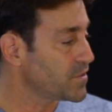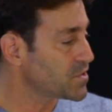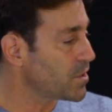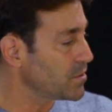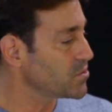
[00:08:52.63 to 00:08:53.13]

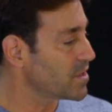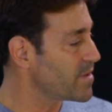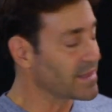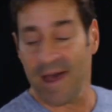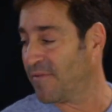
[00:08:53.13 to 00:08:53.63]
soldier on
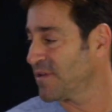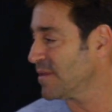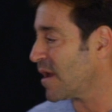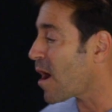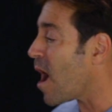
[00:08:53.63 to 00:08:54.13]
my left and
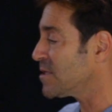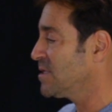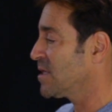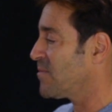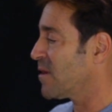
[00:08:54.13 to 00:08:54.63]
the
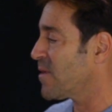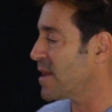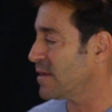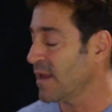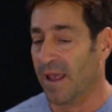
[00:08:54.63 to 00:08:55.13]
chassid on my right,